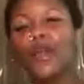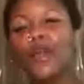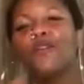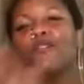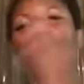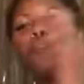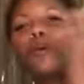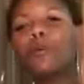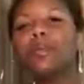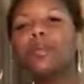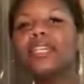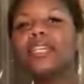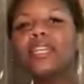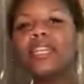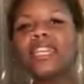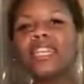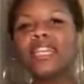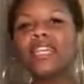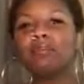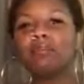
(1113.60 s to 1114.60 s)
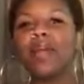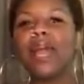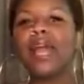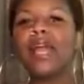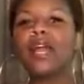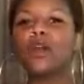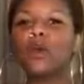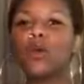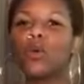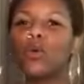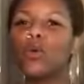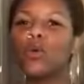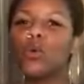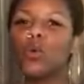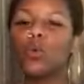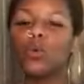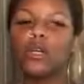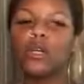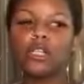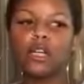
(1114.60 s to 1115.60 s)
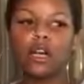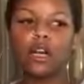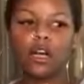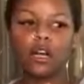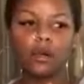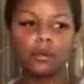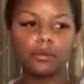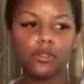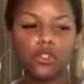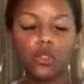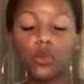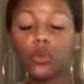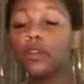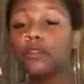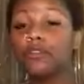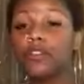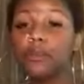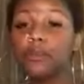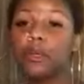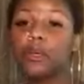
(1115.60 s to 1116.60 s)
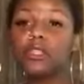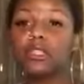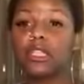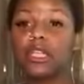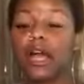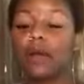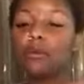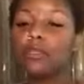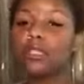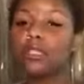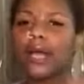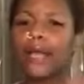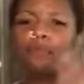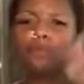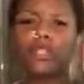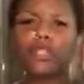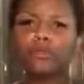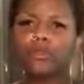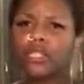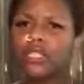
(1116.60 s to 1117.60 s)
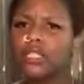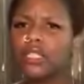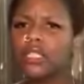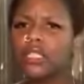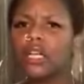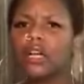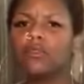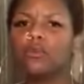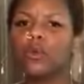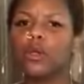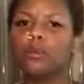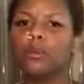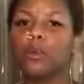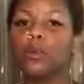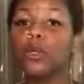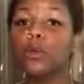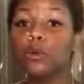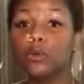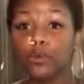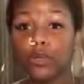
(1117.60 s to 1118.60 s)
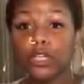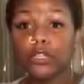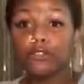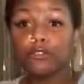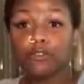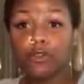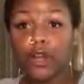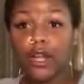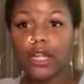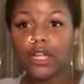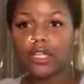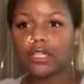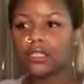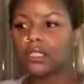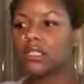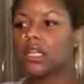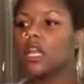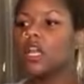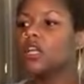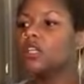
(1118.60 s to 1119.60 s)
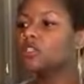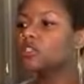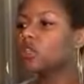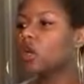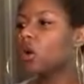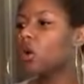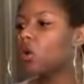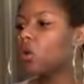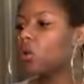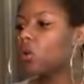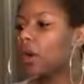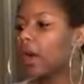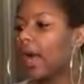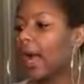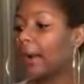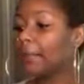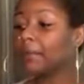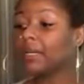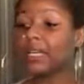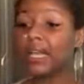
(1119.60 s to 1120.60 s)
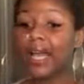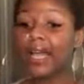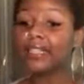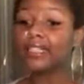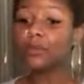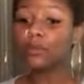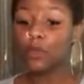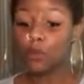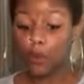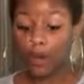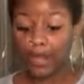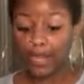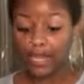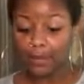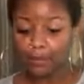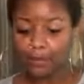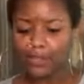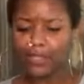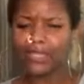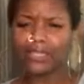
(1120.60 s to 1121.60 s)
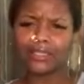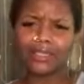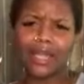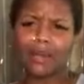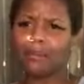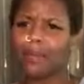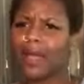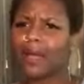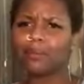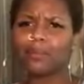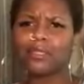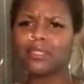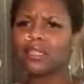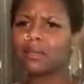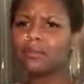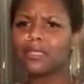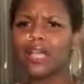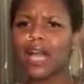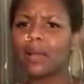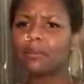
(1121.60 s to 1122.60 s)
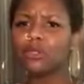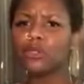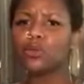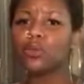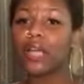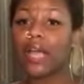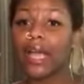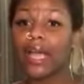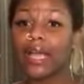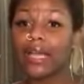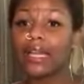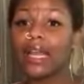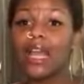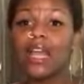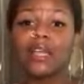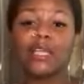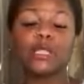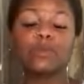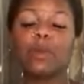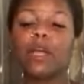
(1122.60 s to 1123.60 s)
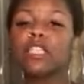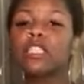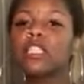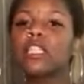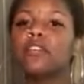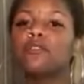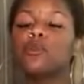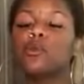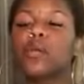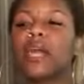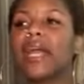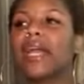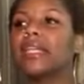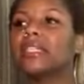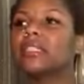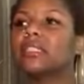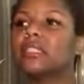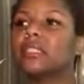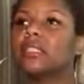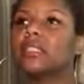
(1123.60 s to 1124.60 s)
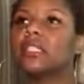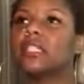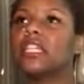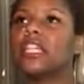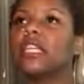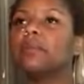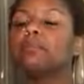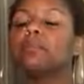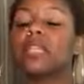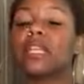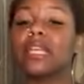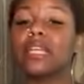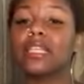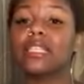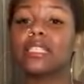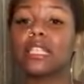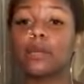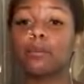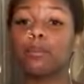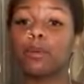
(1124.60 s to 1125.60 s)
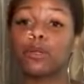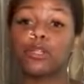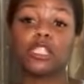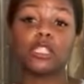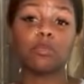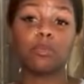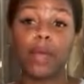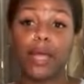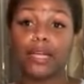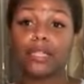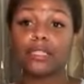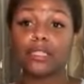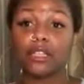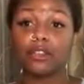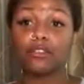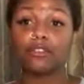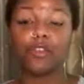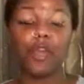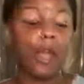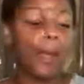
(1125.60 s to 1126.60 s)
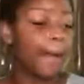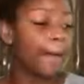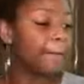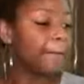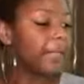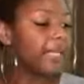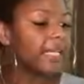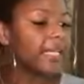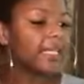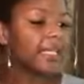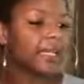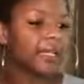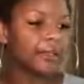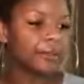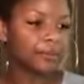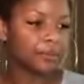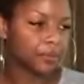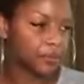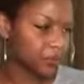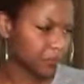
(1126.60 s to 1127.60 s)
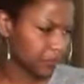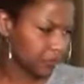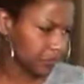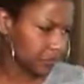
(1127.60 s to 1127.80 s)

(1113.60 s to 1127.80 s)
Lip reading: for me to get back cool with 2 of the females that I was like really, really in love with, but we were really friends. So I'm glad that we were able to get that back, but sometimes you can't, especially if you can't keep things in perspective. Meaning,